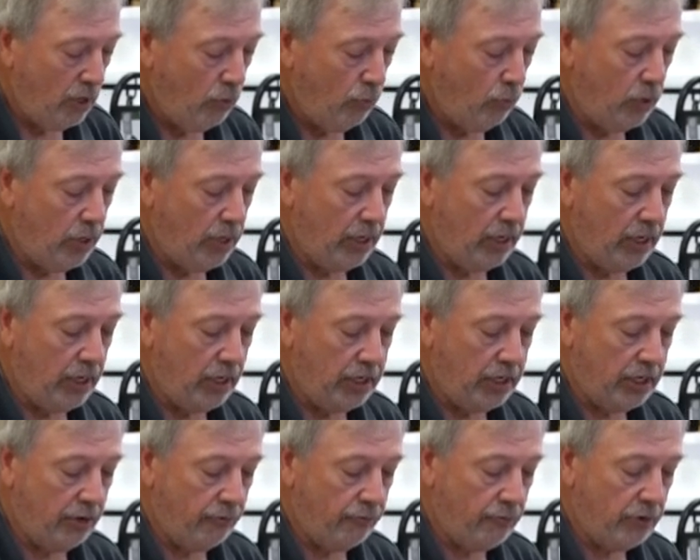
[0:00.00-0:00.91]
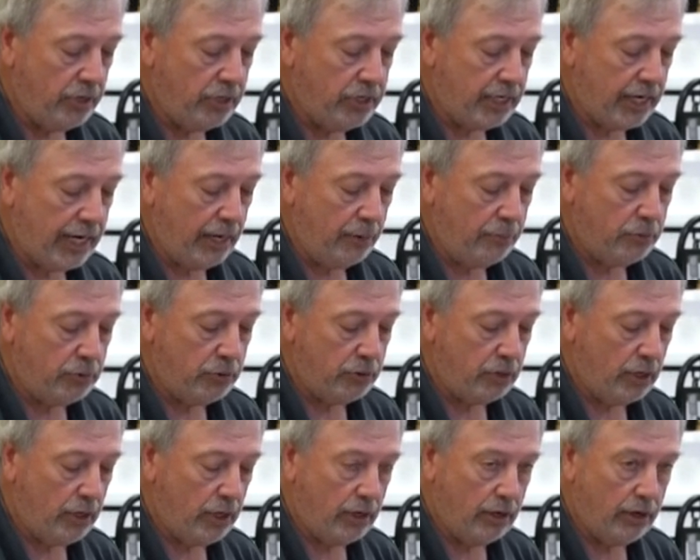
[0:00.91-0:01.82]
We can get different types
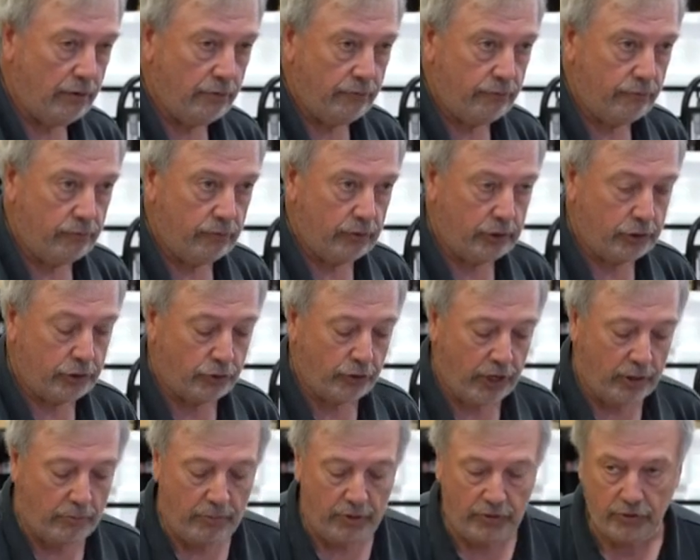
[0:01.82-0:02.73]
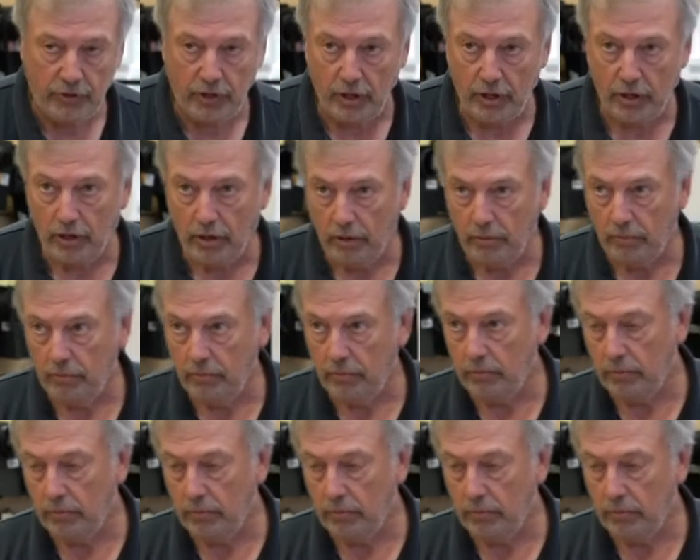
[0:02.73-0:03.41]
of uh, treatments here.